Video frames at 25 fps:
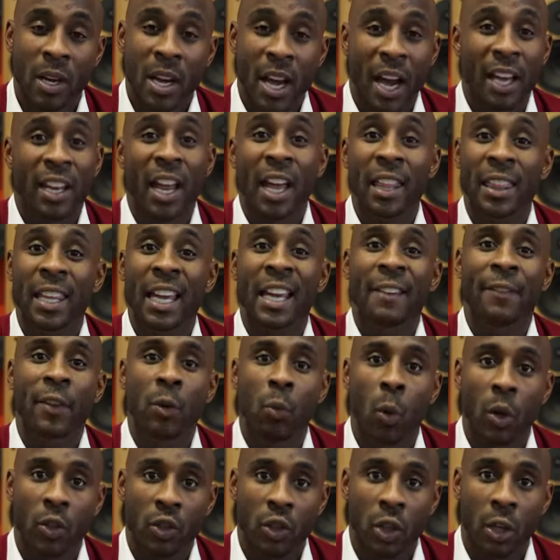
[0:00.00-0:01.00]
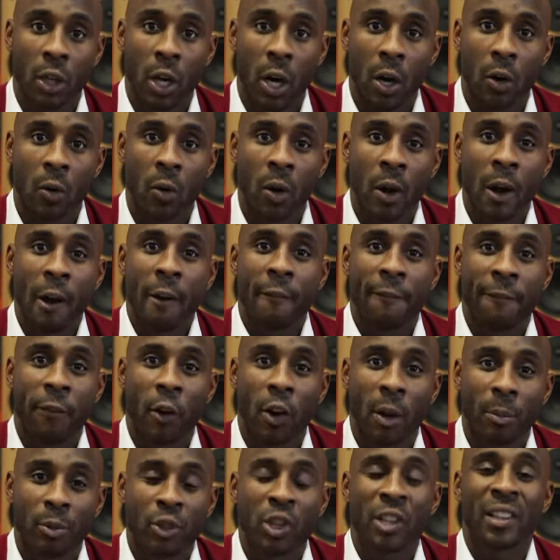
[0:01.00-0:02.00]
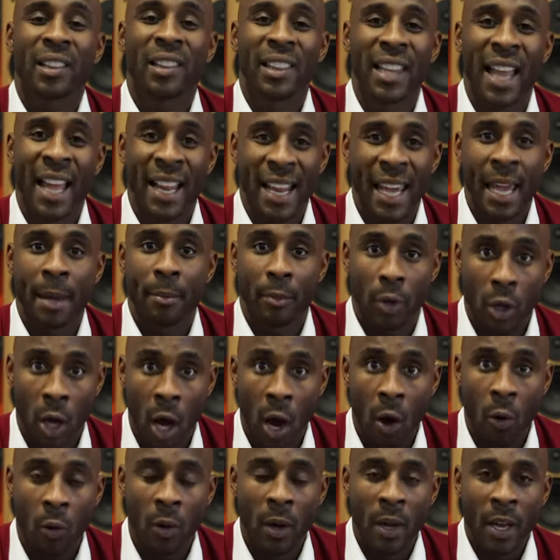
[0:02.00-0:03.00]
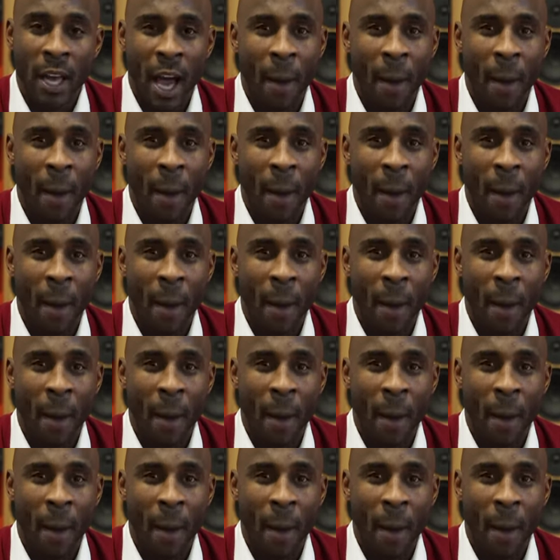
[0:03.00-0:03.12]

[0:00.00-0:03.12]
And I think if he wants to go, Fulham should let him go.